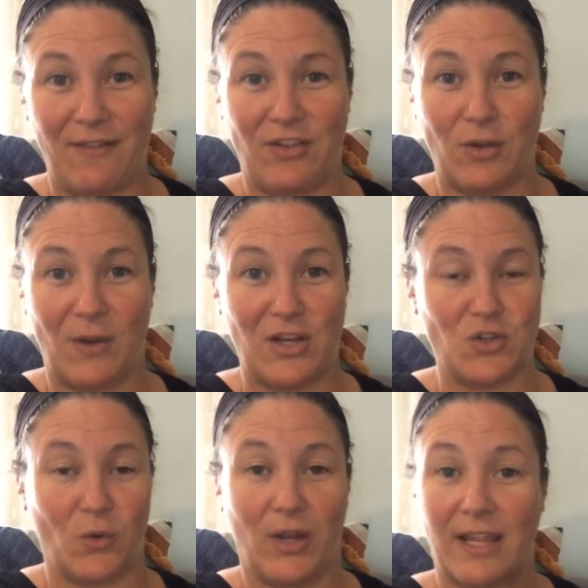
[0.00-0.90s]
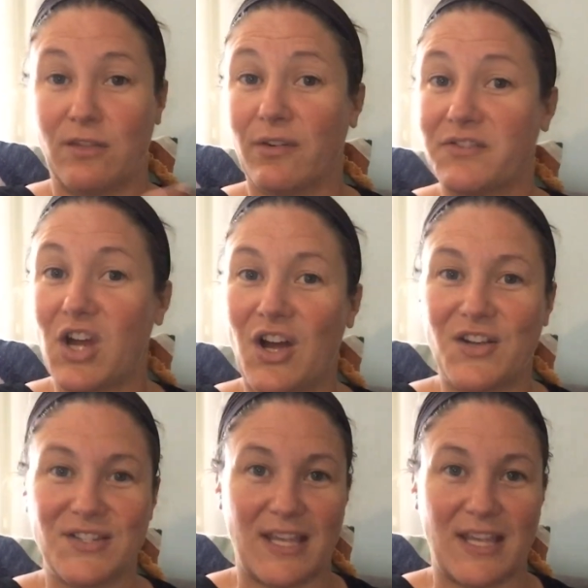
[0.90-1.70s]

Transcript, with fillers: if you enjoy thrift hauls